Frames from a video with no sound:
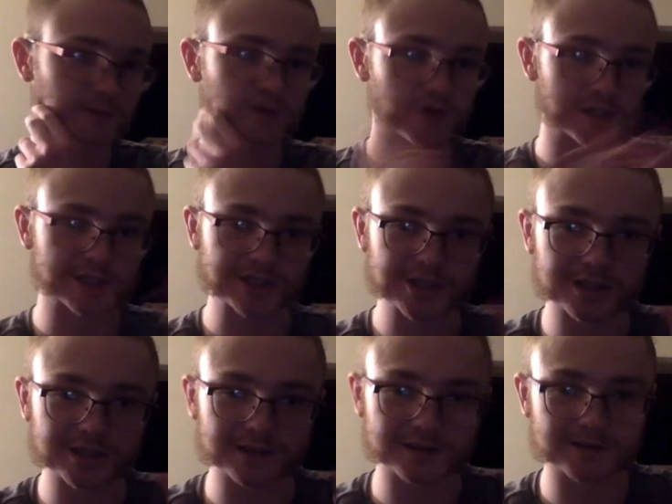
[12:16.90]

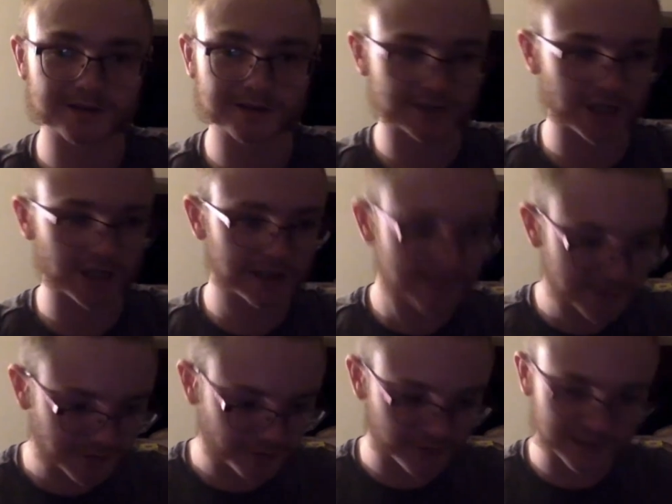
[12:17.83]
Christian. China's a
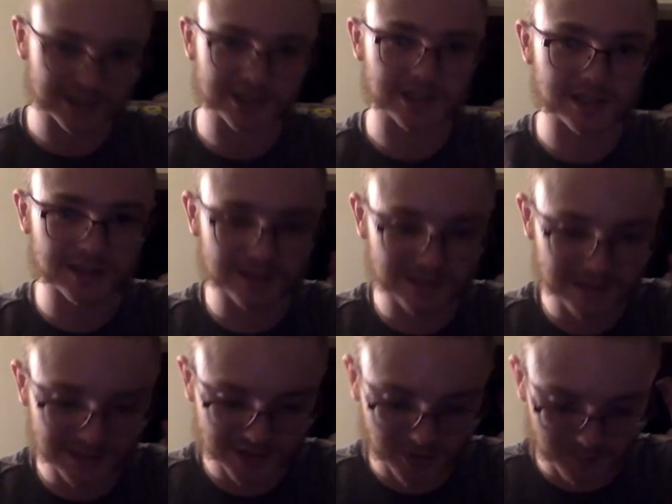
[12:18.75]
Christian. It
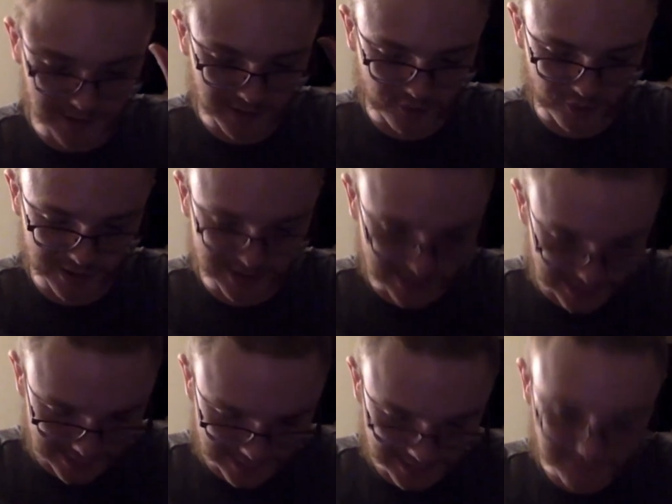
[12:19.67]
should be
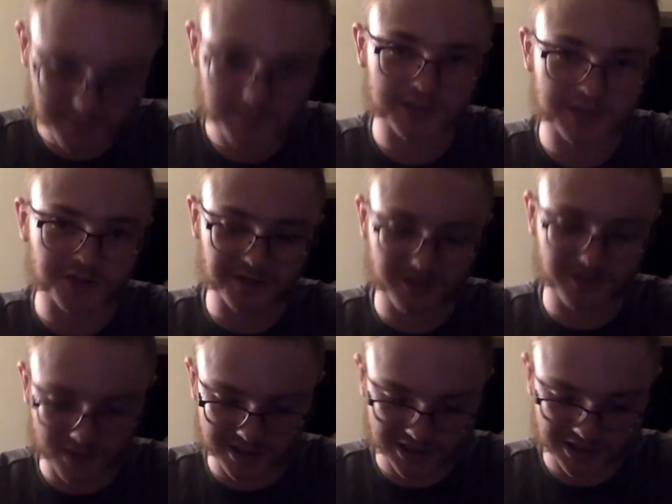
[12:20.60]
Christian. Everybody should be
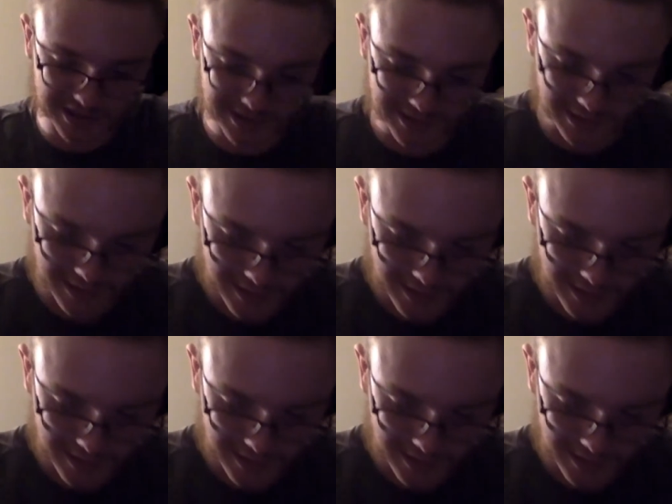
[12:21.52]
Christian.